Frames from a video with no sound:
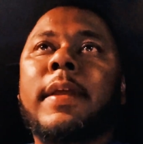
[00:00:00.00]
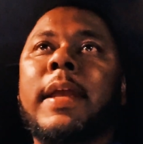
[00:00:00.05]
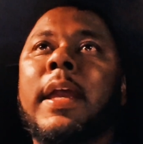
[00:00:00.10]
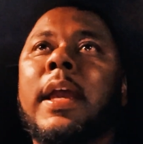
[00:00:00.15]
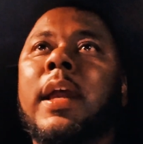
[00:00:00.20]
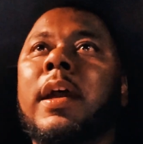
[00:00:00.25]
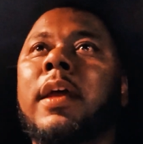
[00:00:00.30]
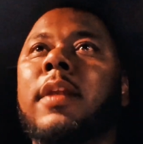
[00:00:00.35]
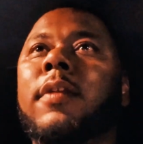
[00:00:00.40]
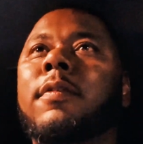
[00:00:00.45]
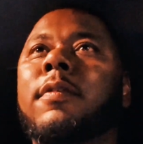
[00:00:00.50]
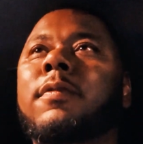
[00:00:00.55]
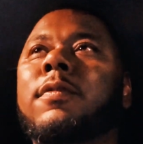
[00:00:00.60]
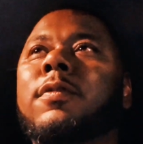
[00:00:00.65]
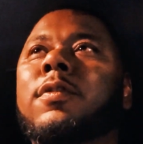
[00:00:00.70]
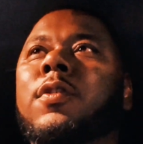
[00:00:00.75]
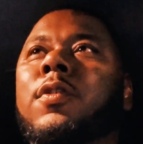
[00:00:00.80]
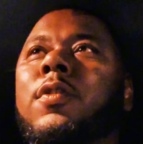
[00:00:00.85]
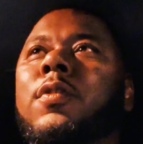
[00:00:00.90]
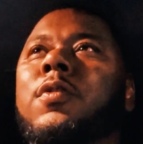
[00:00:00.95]
and
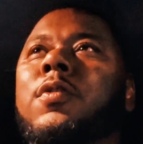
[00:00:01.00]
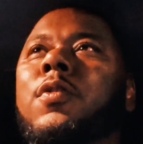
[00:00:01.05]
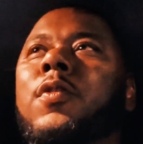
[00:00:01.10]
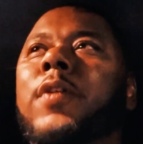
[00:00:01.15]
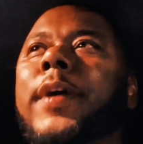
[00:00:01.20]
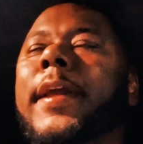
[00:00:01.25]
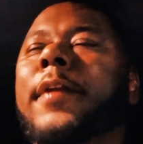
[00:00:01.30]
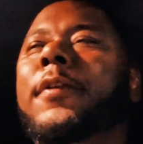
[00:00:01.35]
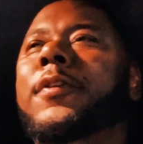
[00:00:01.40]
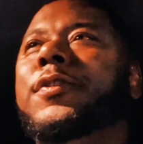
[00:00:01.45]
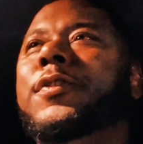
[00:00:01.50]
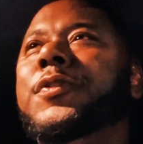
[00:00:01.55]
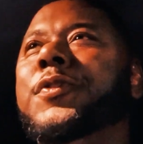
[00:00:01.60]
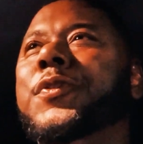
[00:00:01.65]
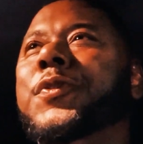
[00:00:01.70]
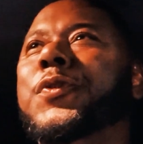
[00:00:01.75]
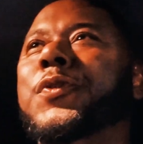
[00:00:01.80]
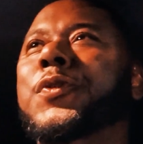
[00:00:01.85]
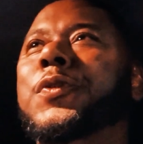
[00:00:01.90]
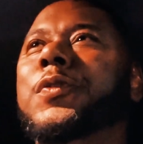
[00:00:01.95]
you're going
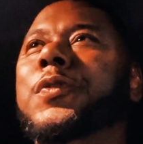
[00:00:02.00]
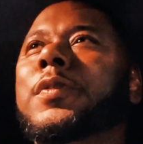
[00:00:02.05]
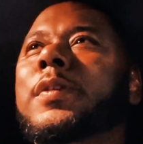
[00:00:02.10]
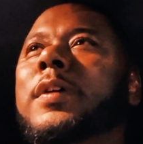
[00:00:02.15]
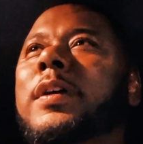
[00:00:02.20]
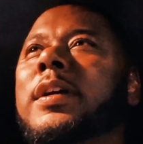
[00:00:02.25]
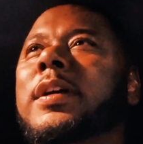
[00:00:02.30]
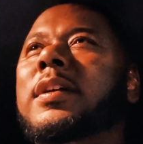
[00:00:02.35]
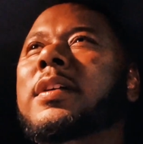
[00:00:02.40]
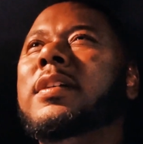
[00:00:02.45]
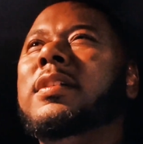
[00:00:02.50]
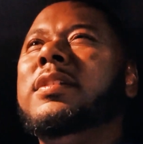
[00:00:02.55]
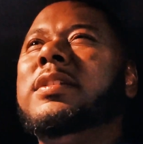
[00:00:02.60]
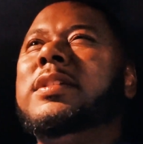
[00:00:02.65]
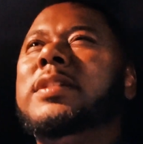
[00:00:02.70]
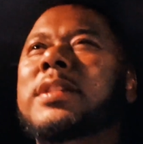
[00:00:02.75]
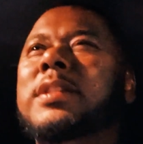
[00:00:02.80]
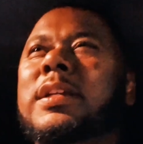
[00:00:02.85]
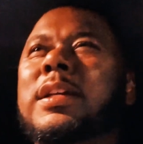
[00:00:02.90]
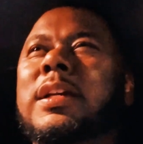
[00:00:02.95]
to
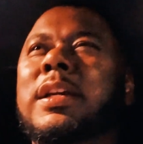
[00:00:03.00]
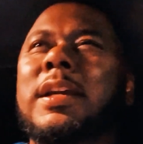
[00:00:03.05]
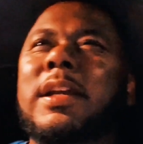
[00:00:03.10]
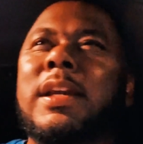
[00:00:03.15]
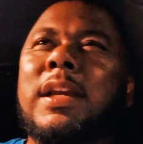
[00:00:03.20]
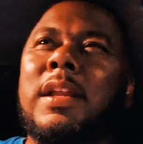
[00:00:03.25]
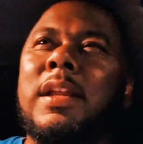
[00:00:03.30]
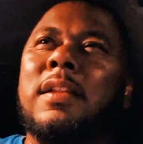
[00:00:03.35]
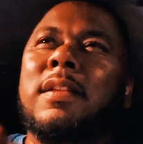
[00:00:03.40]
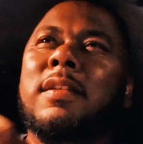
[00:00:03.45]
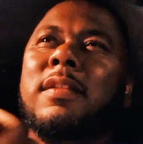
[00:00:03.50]
see